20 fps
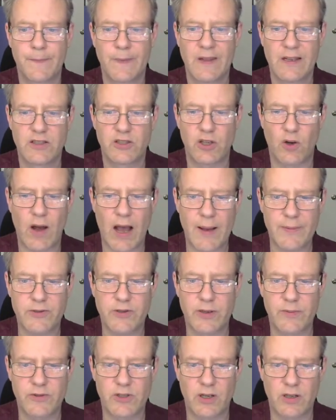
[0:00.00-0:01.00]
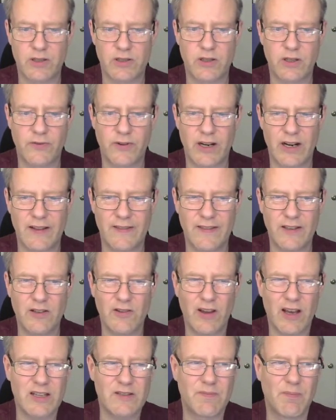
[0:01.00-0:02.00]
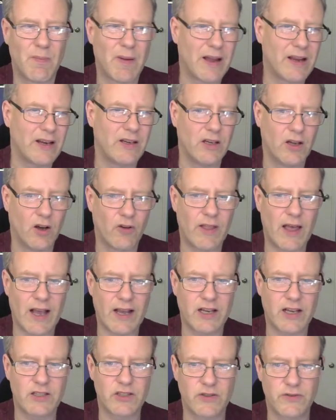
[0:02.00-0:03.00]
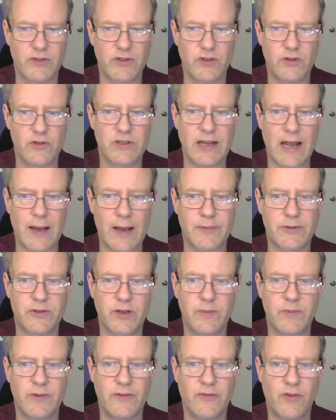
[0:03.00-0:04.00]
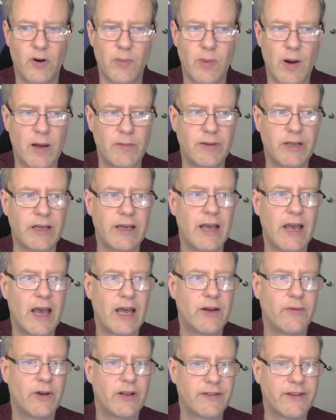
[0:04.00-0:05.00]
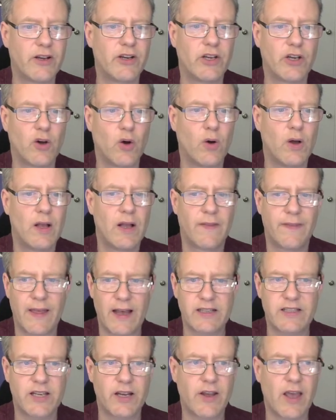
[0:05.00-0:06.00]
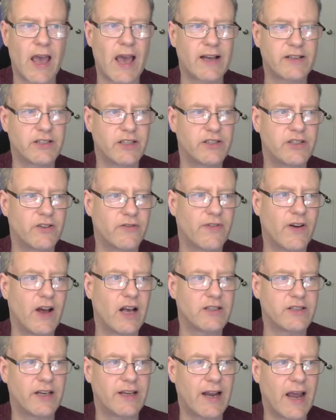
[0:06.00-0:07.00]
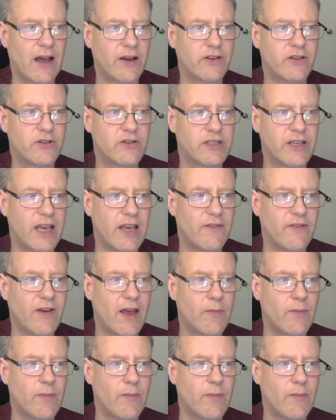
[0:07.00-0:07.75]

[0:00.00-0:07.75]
So AppStream is on a server, and I think you guys might know that because you've used AppStream before probably. Anyway, there you go. That's how you access your files and how you save.